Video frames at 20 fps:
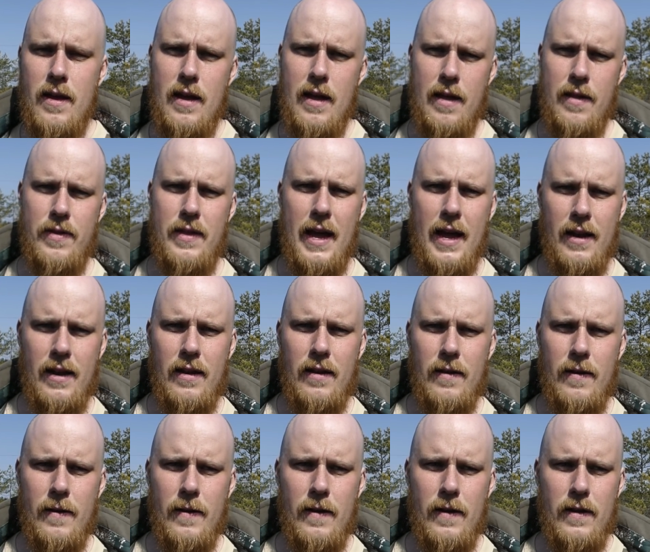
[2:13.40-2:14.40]
And then
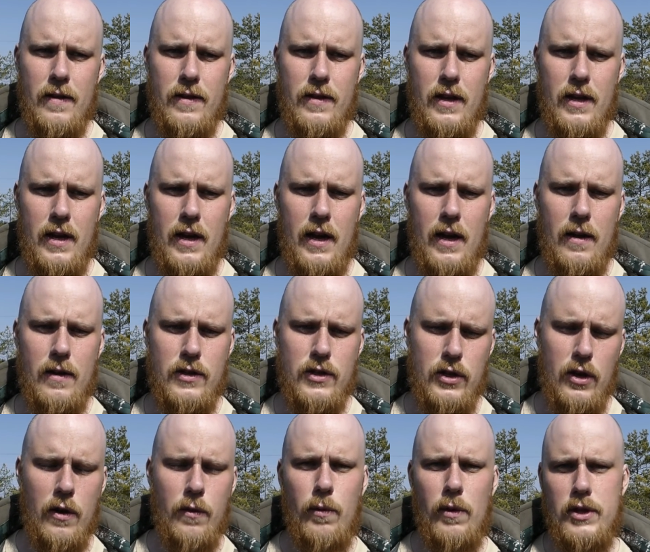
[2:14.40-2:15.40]
the
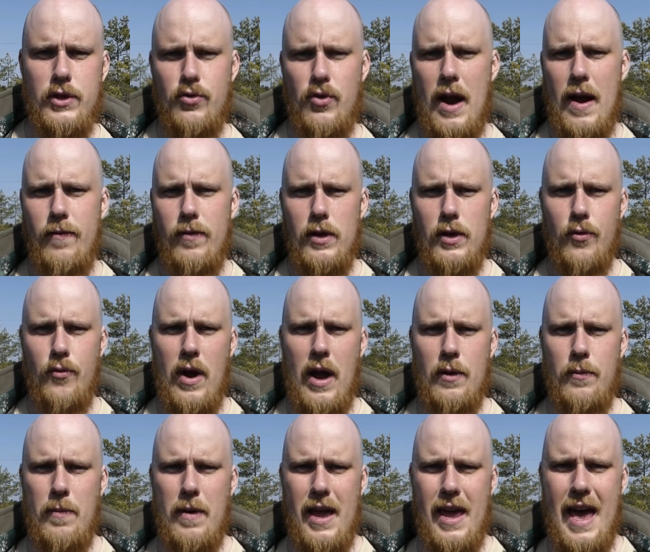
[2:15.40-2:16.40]
sun will travel
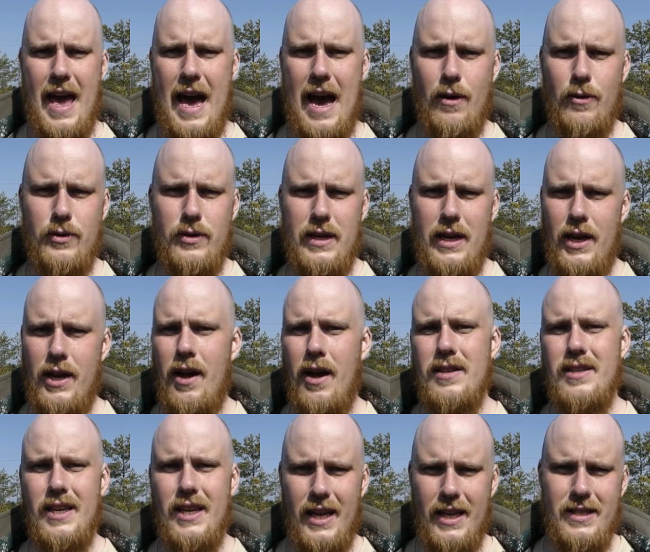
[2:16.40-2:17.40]
around my house and
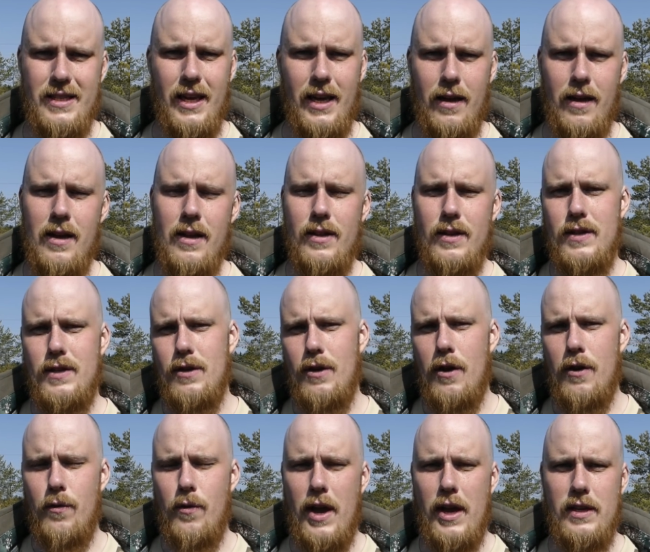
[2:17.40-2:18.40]
not hitting. The
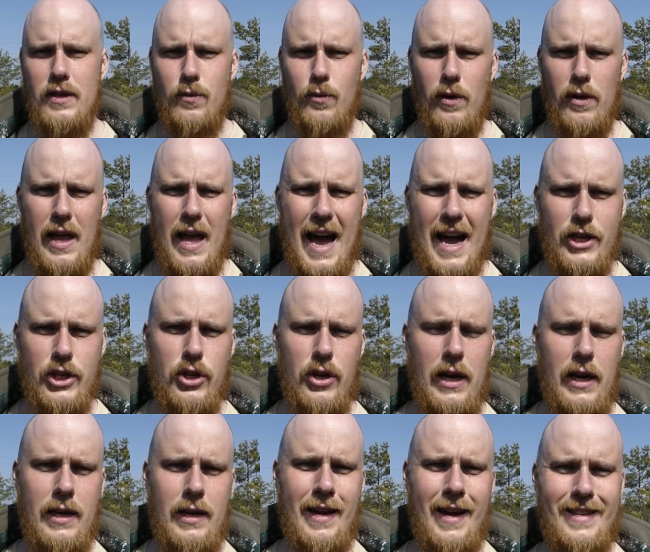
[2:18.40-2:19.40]
sun rays will
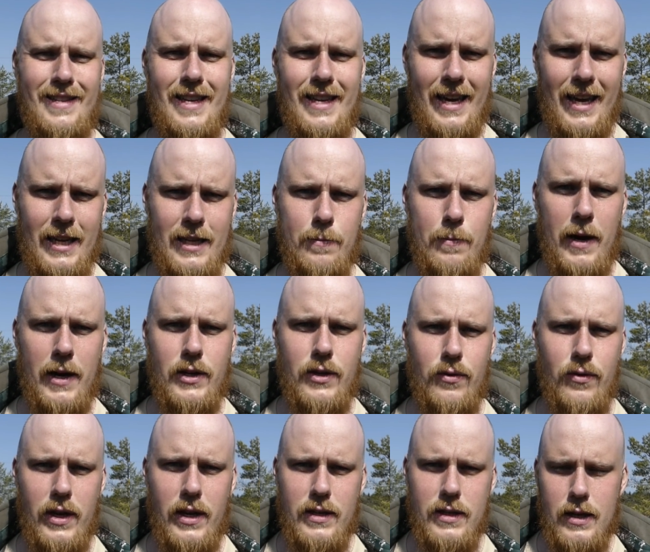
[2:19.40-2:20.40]
actually not hit my
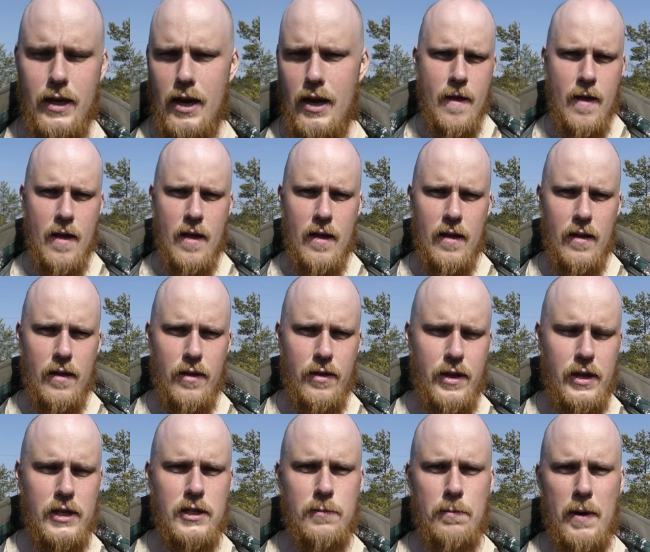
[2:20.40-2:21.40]
trees.
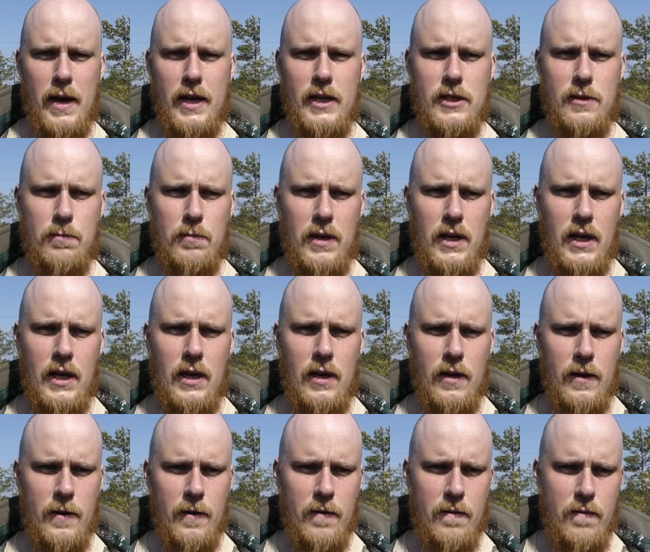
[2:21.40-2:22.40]
This makes me
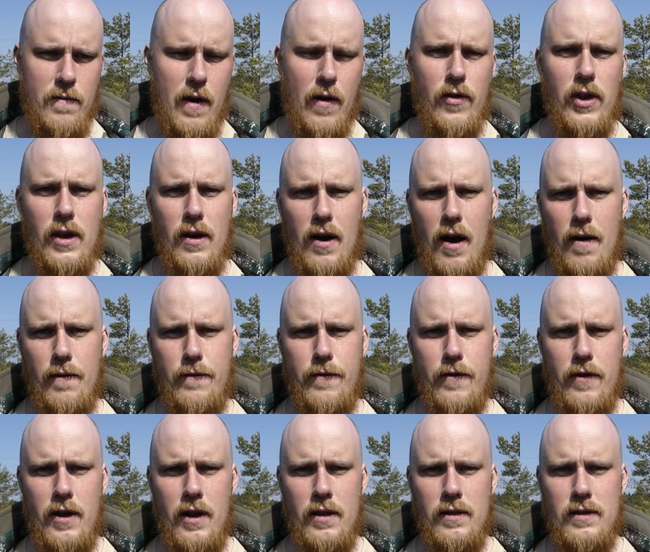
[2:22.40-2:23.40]
very
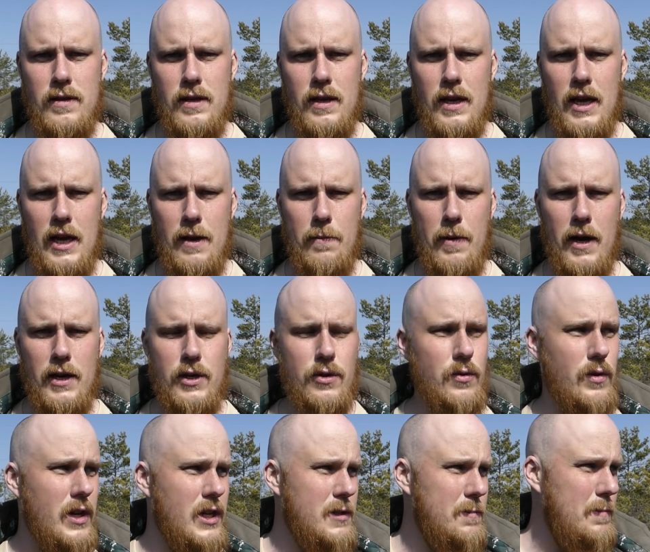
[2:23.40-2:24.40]
confident in my
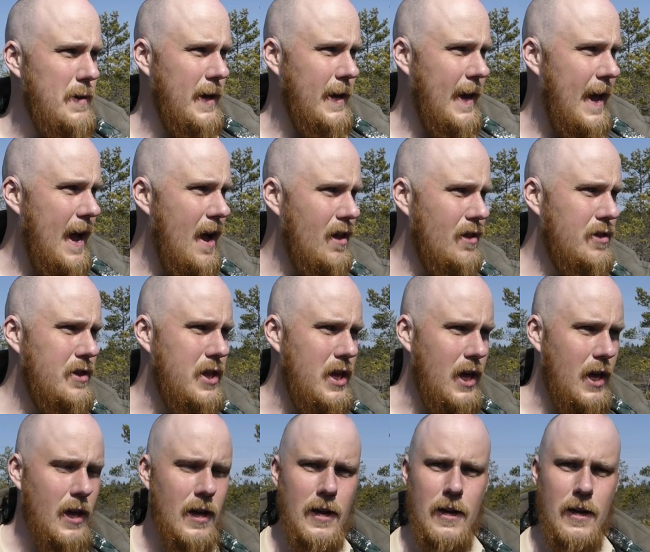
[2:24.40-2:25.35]
trees being healthy